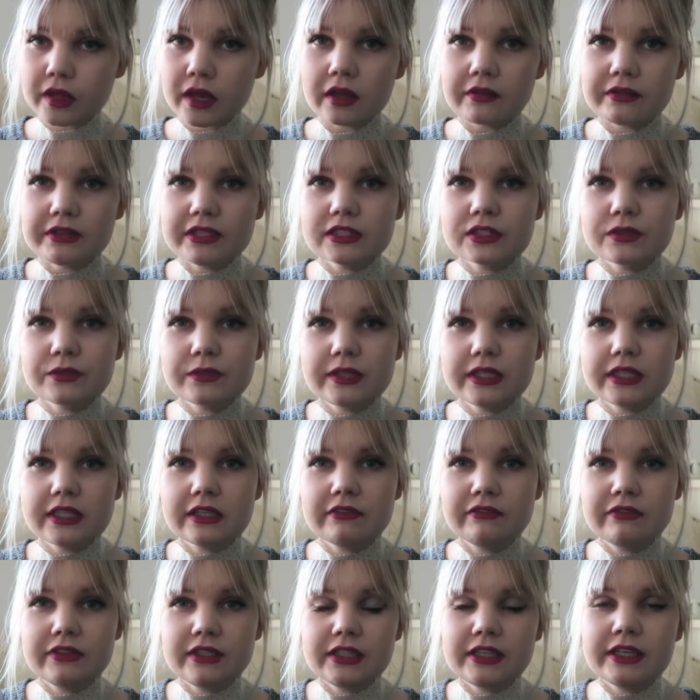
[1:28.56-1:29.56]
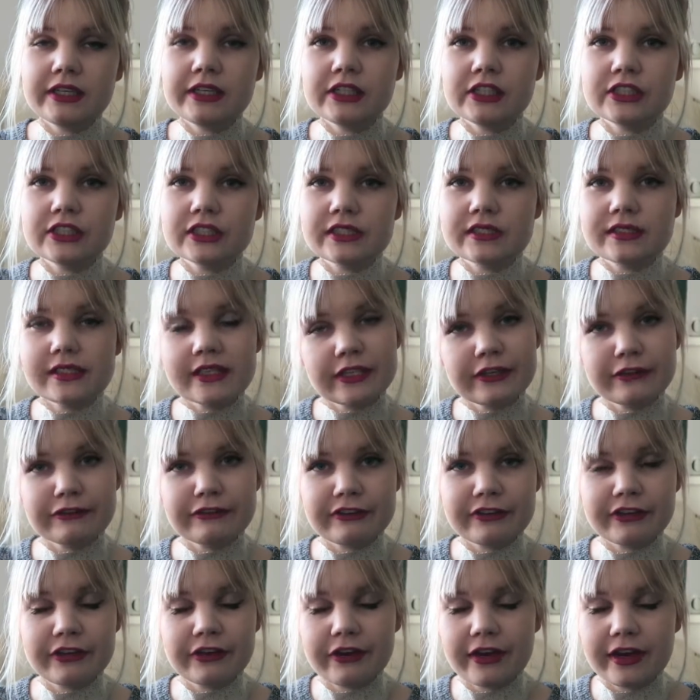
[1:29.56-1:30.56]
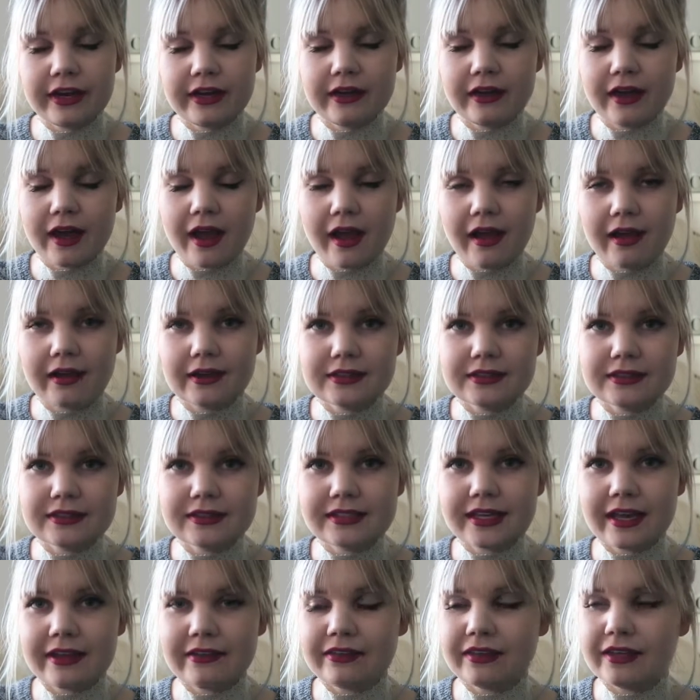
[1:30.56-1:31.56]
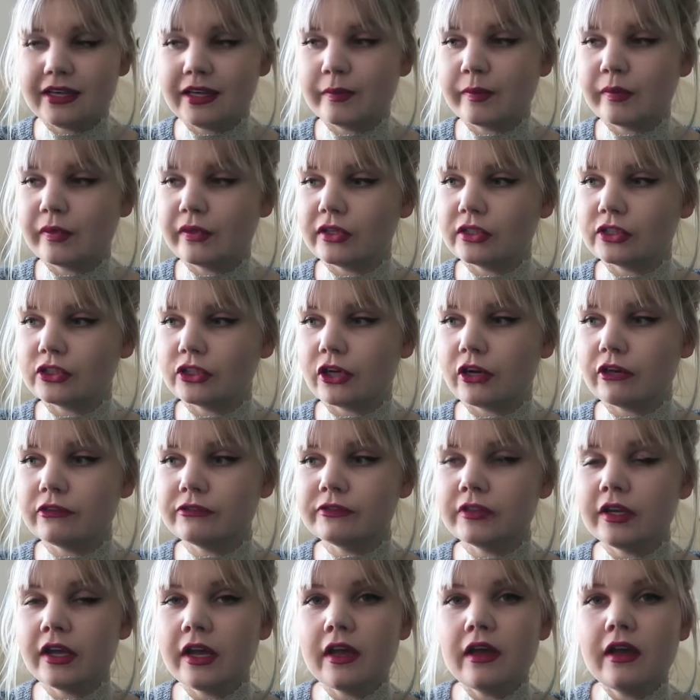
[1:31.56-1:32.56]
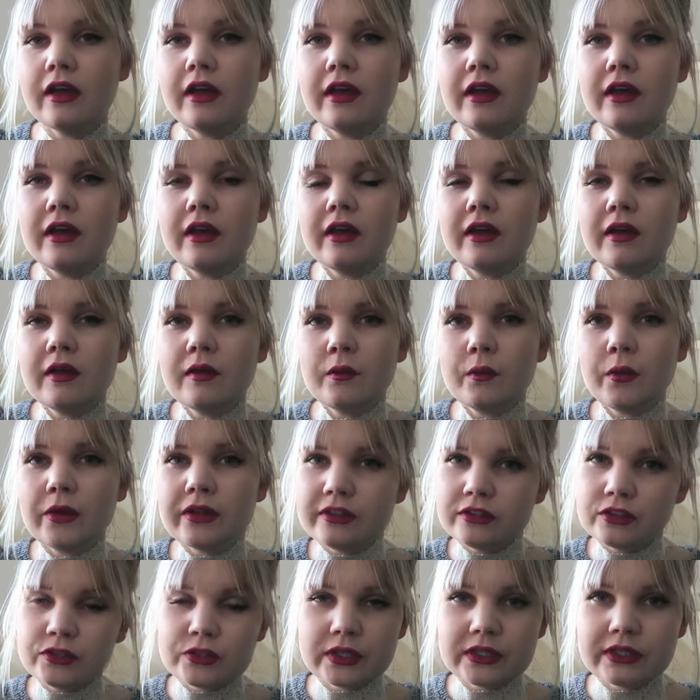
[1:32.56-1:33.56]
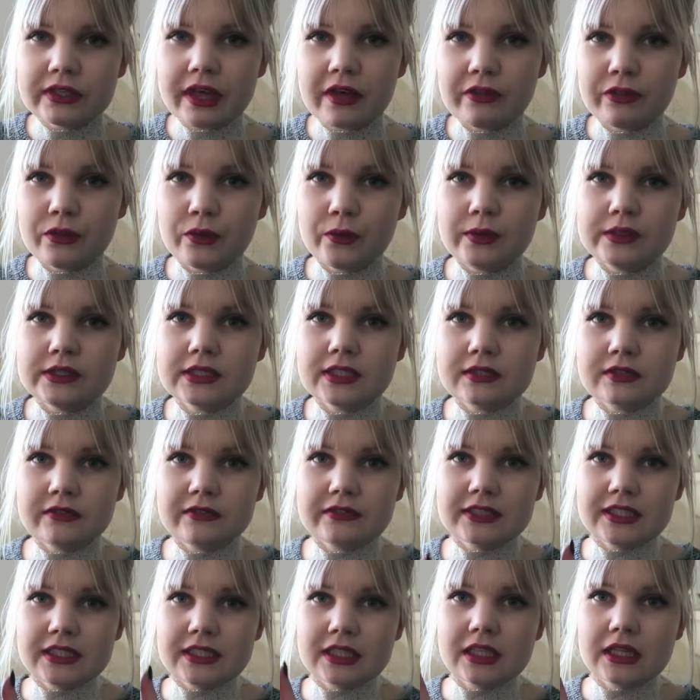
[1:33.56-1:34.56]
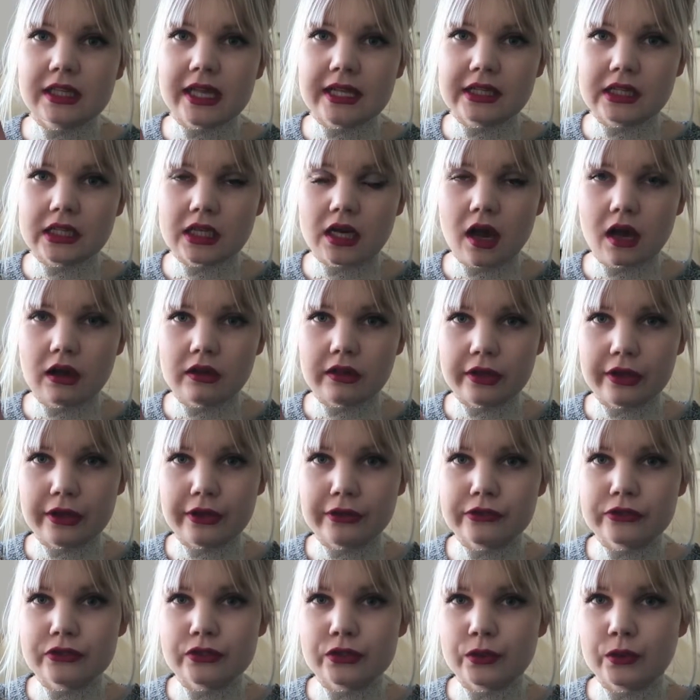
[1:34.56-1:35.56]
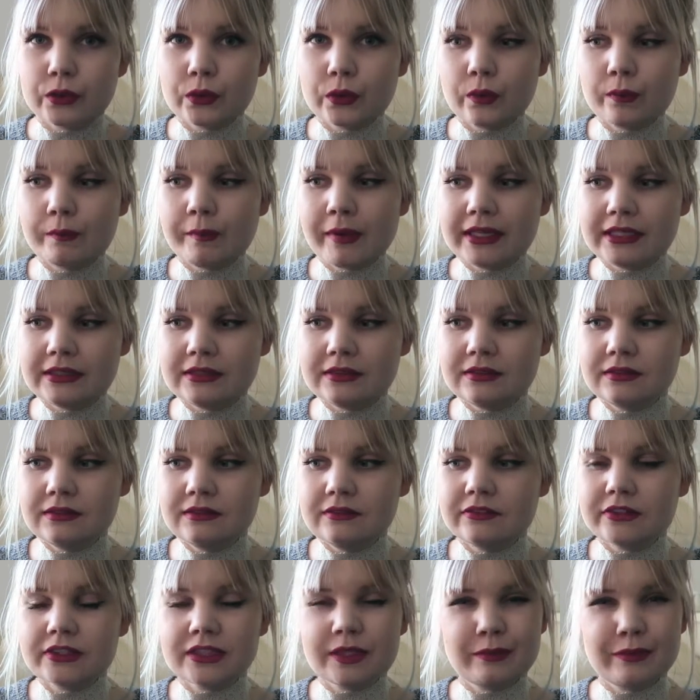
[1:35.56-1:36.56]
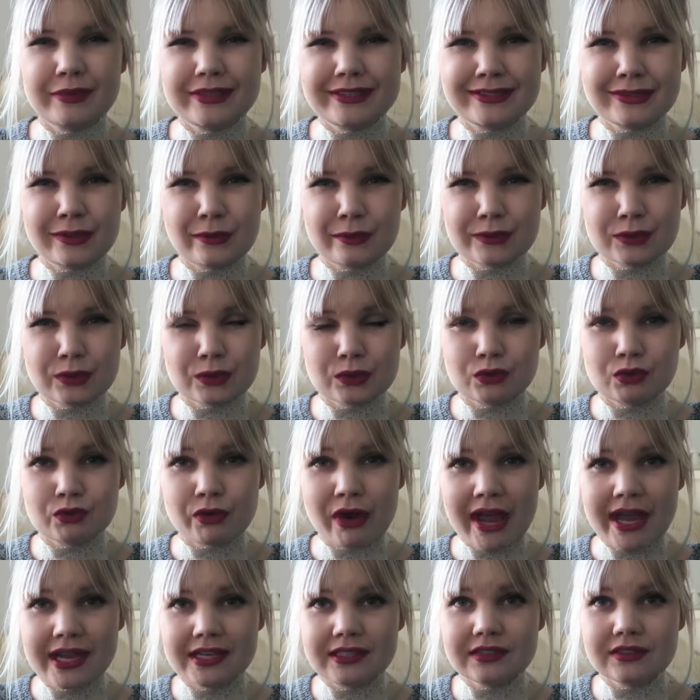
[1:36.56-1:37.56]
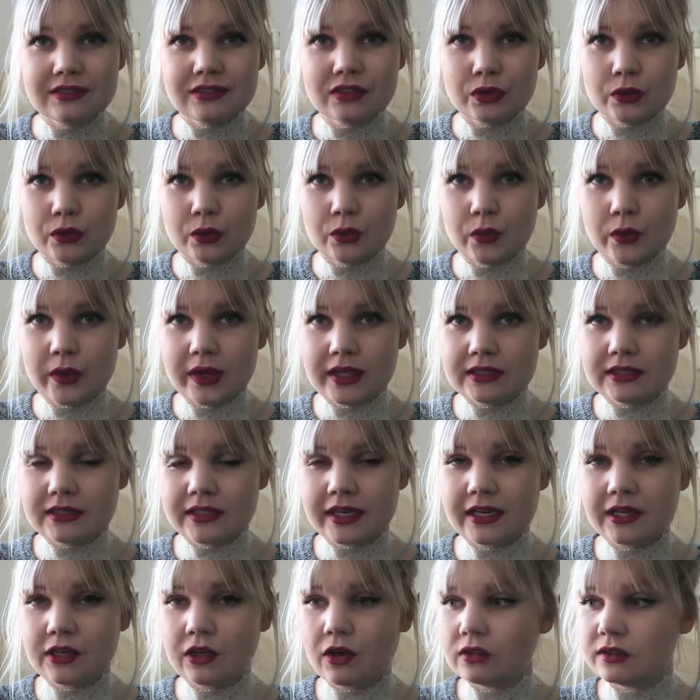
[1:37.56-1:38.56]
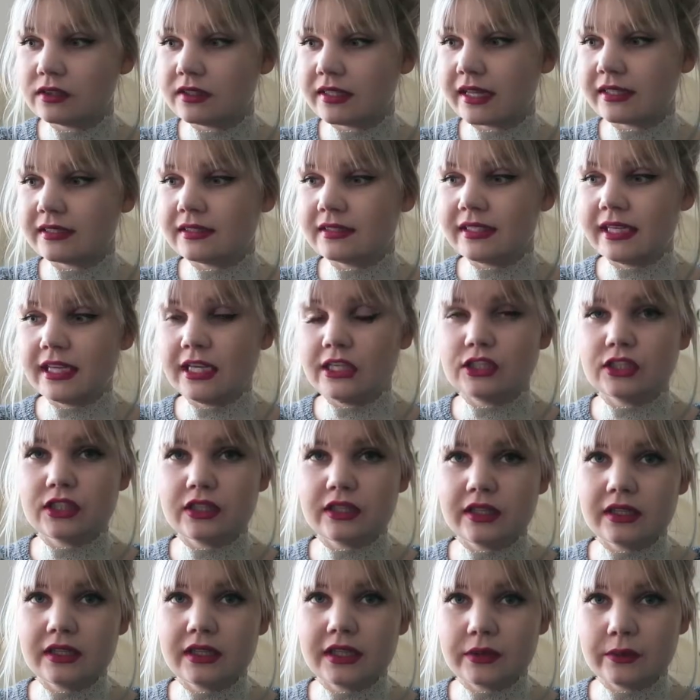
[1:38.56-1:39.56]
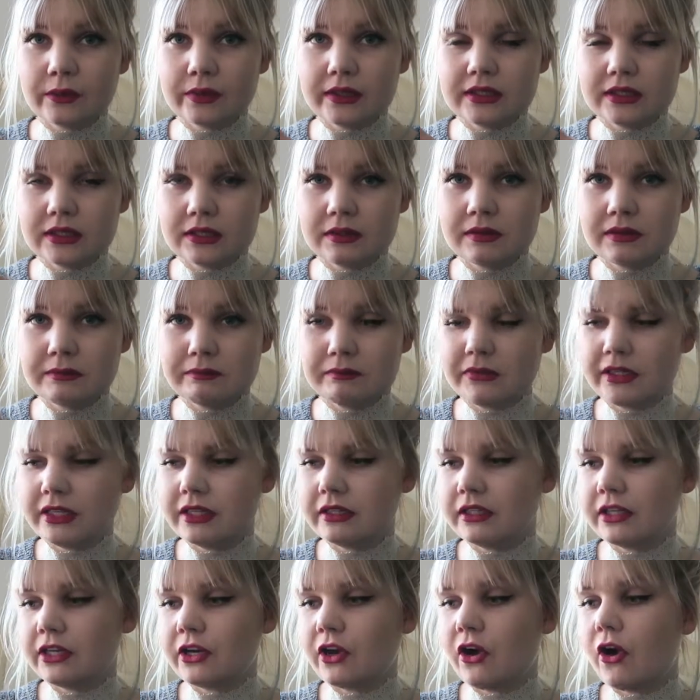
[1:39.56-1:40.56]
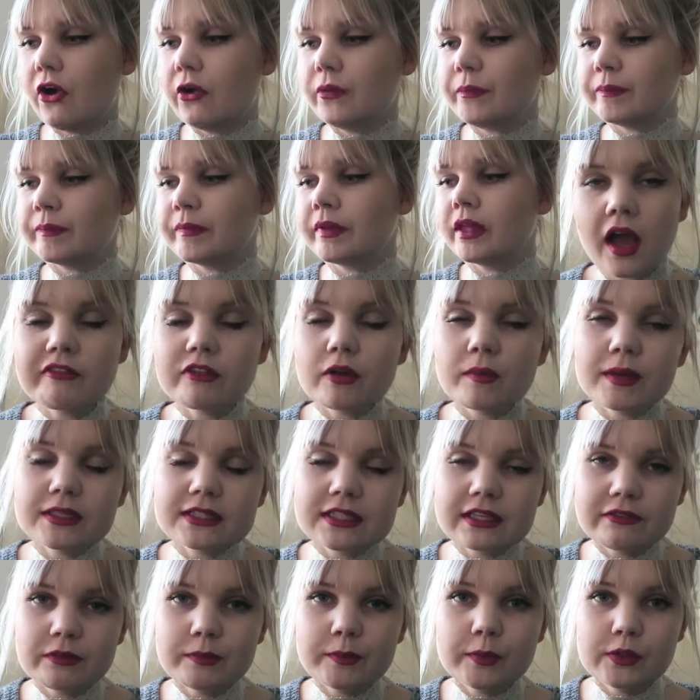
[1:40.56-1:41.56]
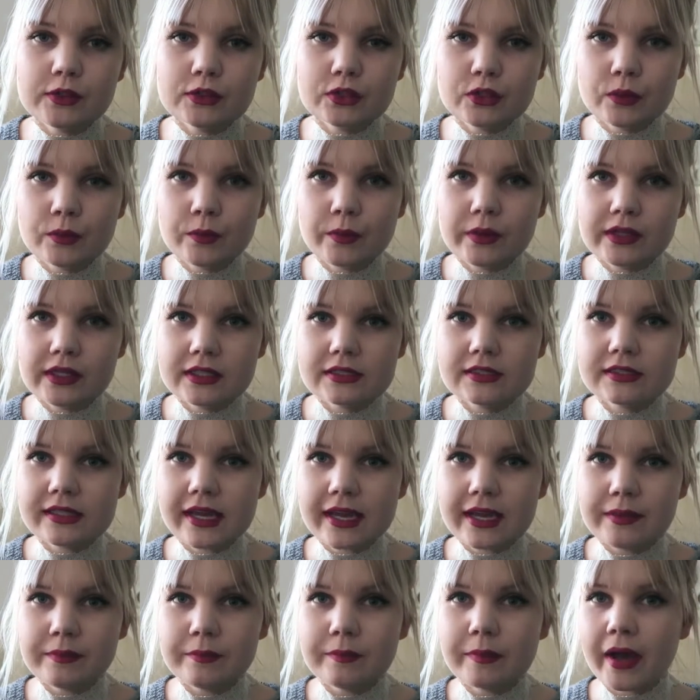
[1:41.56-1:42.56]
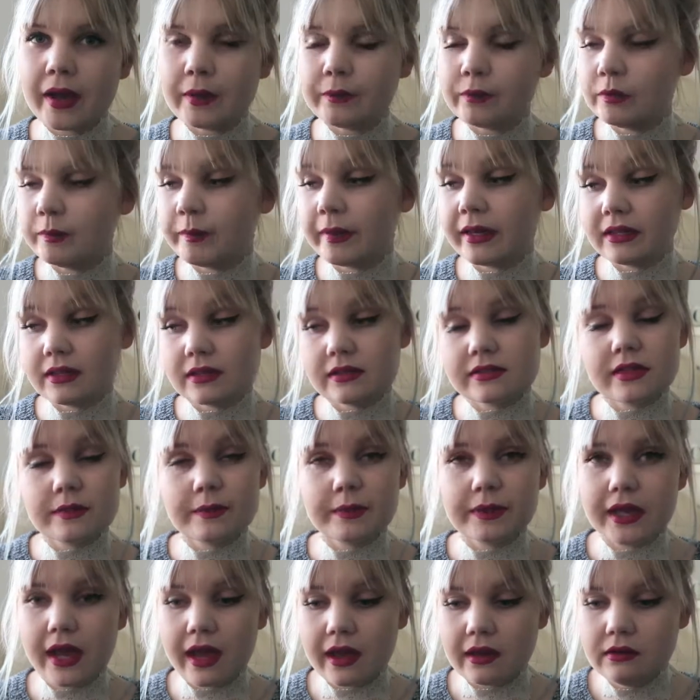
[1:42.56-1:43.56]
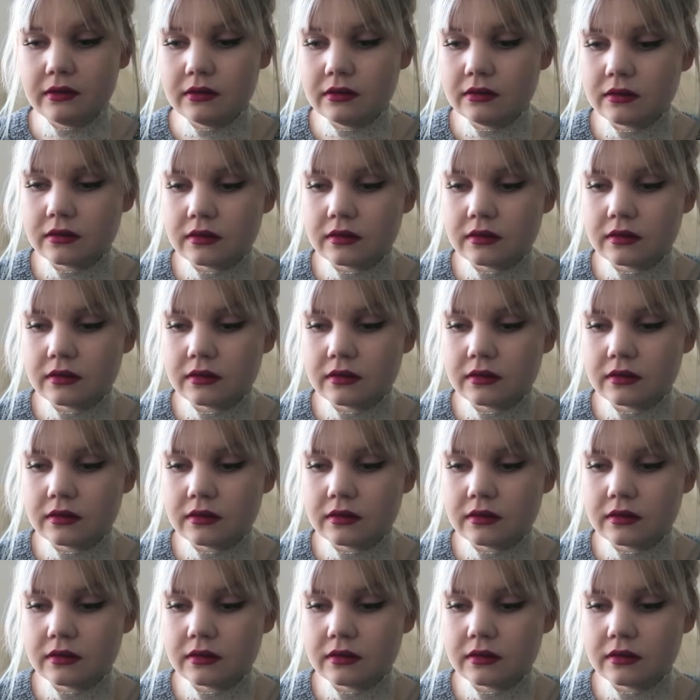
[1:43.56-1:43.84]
These are really convenient. You just stick your finger in and get the nail polish off. With doing that though, it does obviously collect the colour, so mine for some reason always goes red, so it's kind of got to that stage and the liquid's nearly gone. I've got myself a Boot Zone one this time, but I would pick this up again.